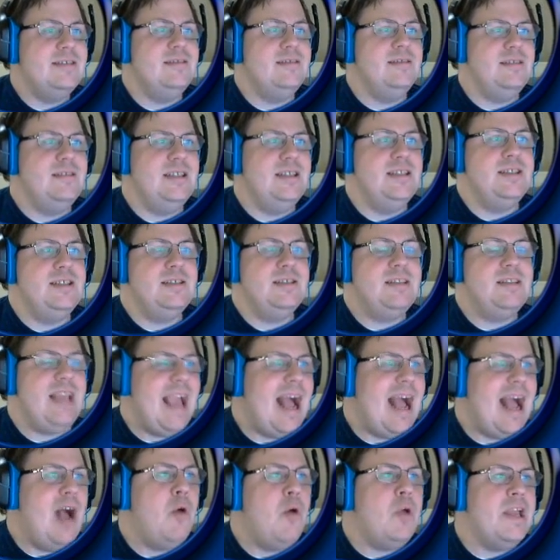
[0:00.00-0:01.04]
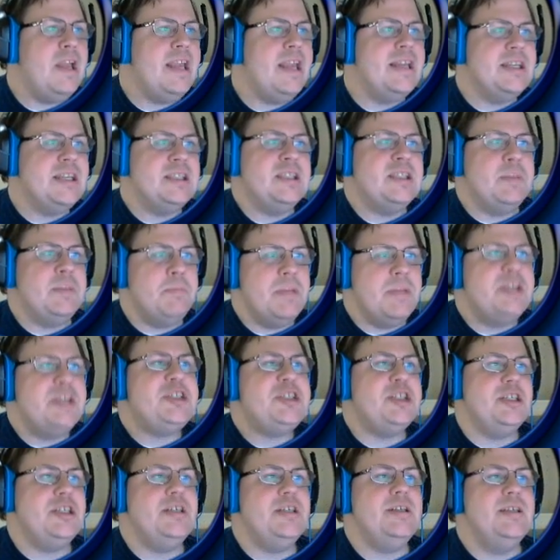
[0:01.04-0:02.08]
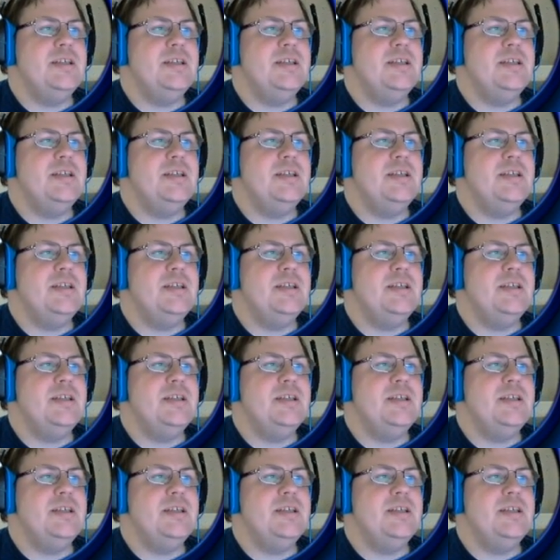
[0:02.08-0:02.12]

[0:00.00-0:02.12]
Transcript: this cowing into submission.